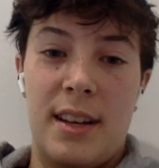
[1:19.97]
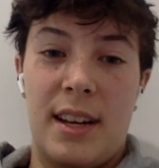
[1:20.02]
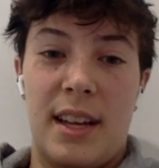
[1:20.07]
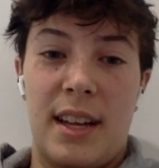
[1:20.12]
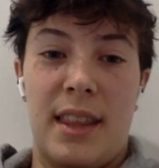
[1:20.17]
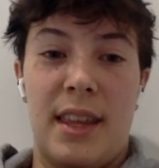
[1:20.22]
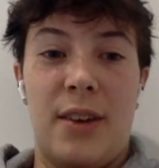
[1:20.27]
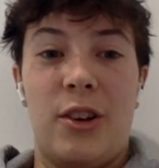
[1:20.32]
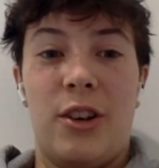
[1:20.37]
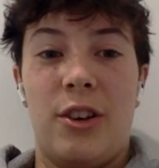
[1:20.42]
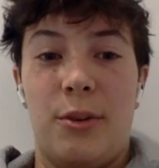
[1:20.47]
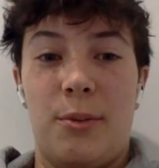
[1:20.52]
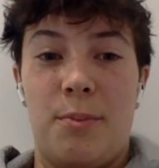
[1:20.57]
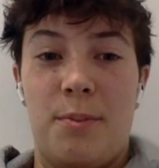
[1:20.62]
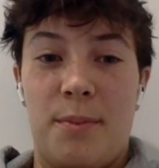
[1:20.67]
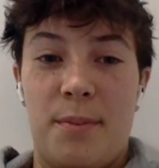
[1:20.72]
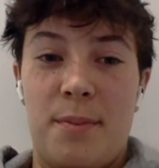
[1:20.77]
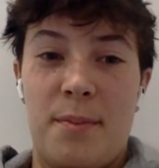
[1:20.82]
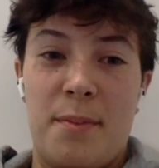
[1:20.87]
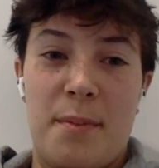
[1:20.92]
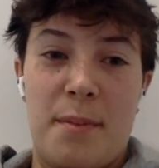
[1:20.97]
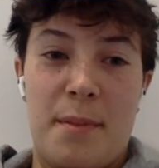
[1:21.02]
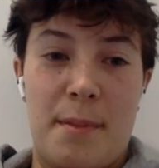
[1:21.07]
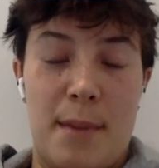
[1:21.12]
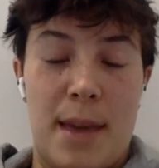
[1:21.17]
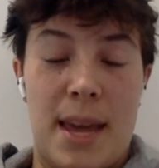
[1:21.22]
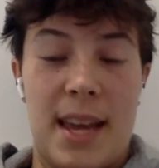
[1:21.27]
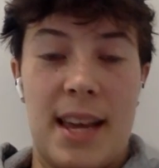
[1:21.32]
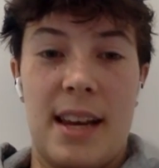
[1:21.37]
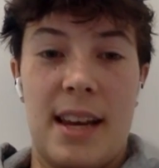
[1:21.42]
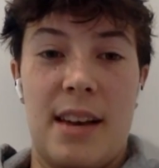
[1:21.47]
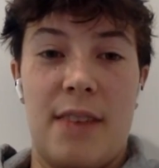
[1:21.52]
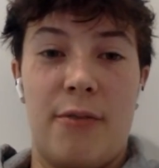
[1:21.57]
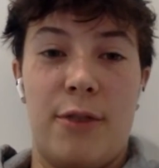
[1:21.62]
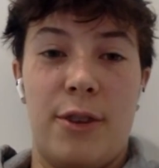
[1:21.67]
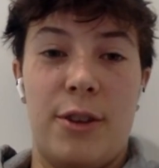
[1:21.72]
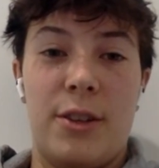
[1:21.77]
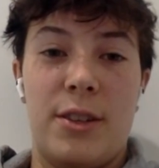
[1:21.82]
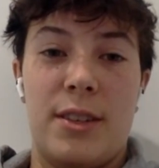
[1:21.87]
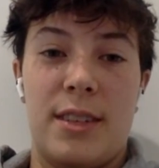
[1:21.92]
and they could make an
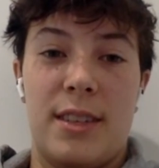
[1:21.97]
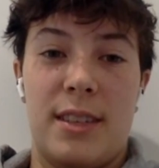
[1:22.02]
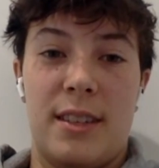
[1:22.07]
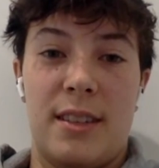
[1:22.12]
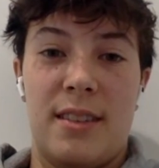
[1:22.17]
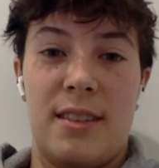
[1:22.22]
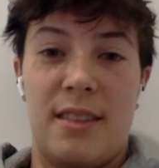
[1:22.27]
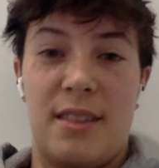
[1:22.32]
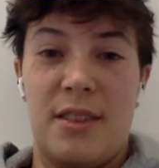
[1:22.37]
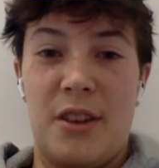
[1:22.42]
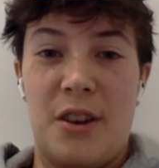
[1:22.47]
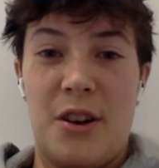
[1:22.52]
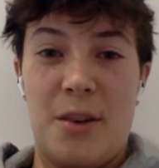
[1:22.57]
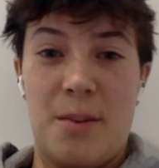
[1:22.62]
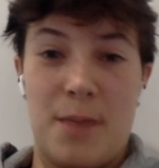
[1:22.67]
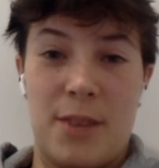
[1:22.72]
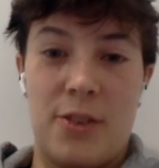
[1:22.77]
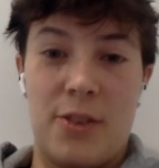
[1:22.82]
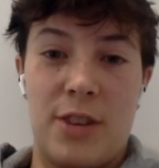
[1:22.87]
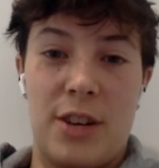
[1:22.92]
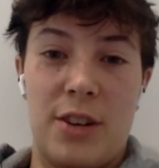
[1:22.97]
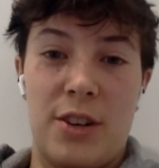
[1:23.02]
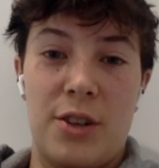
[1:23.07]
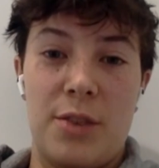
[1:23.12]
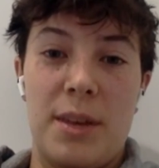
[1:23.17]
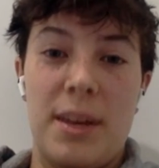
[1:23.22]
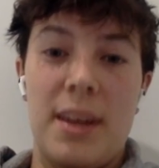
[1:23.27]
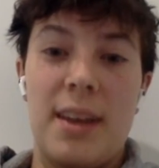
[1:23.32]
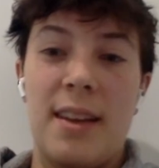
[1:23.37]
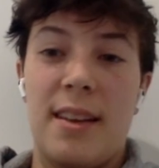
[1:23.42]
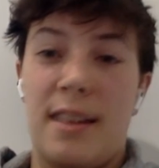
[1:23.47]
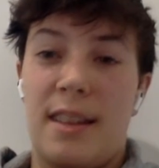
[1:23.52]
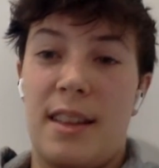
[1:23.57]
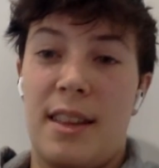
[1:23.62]
effort to not misgender me.